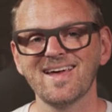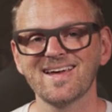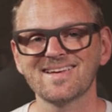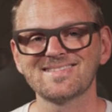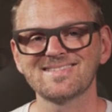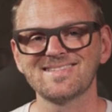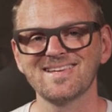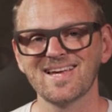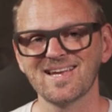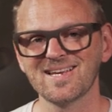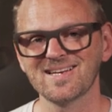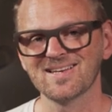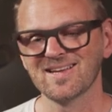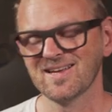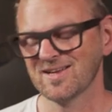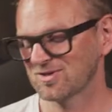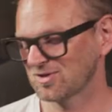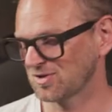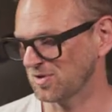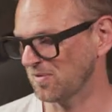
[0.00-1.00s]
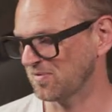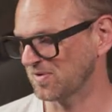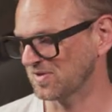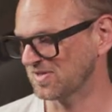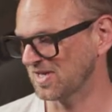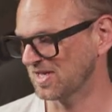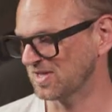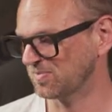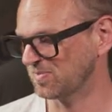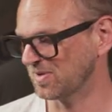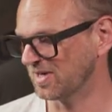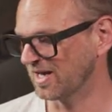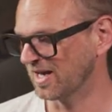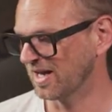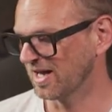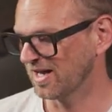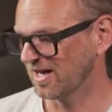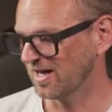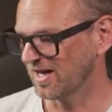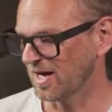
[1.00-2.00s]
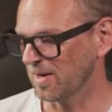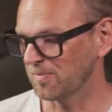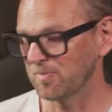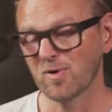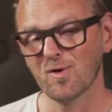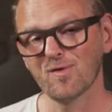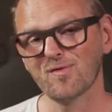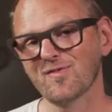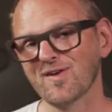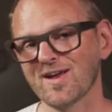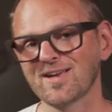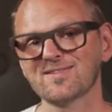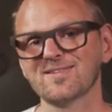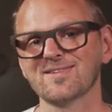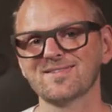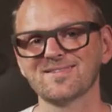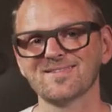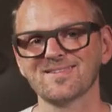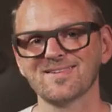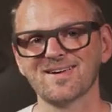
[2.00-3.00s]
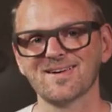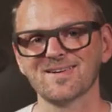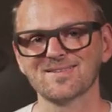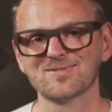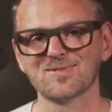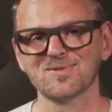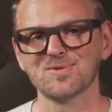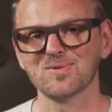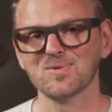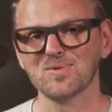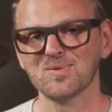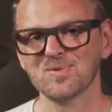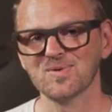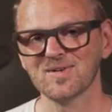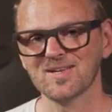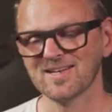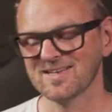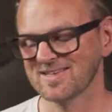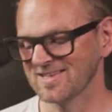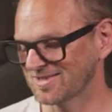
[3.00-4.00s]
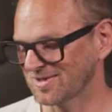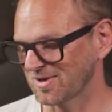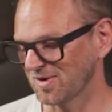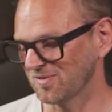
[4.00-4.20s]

XC8 Surface has been uh, perfected uh, to do in this